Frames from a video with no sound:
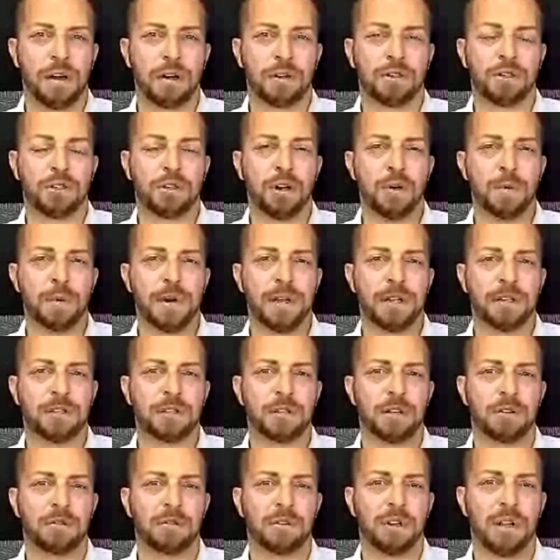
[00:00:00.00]
there are so many
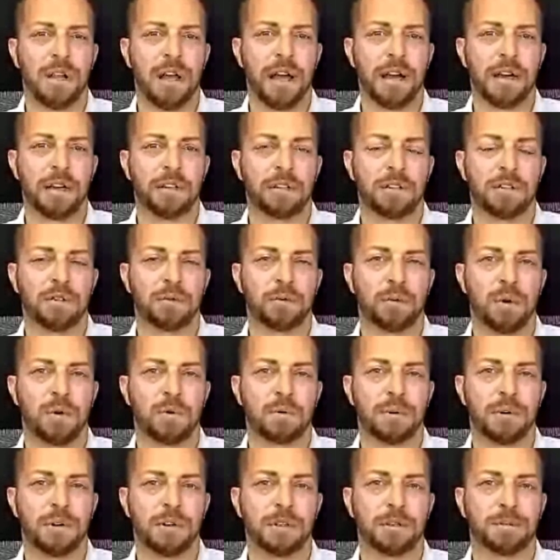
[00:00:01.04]
silver linings to
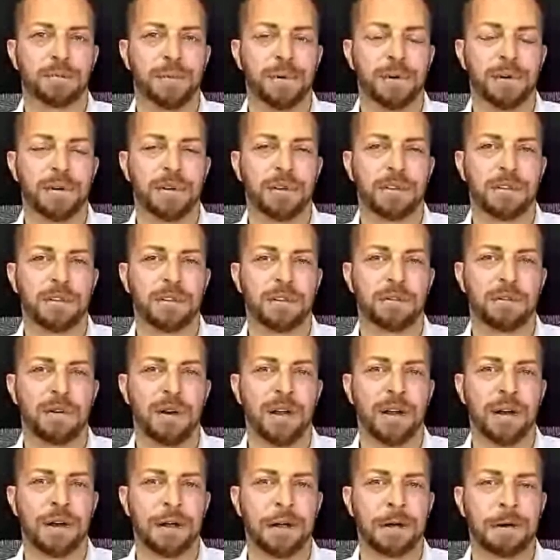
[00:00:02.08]
what we're experiencing
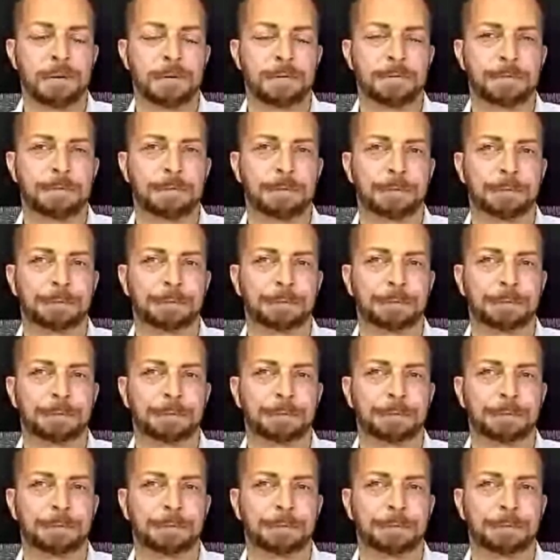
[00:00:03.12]
right now.